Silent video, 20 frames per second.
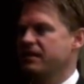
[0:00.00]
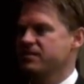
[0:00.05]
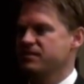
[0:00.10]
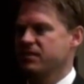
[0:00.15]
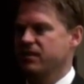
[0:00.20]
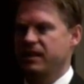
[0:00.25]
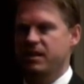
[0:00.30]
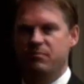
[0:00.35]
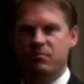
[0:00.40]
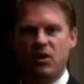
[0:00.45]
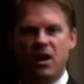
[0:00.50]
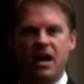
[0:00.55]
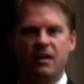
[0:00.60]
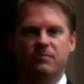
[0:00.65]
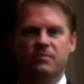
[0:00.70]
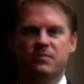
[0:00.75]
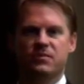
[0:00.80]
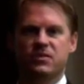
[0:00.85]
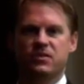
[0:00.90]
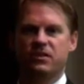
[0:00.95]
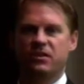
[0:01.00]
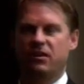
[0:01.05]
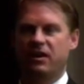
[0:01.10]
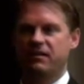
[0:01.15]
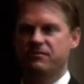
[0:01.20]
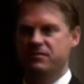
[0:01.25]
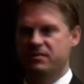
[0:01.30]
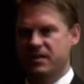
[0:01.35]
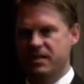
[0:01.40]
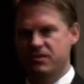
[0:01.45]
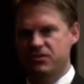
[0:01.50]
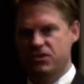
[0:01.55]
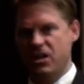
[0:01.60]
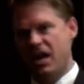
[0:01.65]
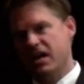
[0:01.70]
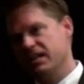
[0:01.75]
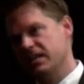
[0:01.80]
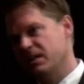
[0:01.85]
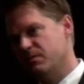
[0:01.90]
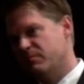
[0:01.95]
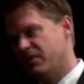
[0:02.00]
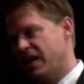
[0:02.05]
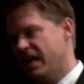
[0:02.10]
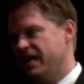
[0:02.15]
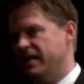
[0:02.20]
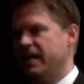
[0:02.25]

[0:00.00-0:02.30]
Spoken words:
Is there any problems? You know, has John come by?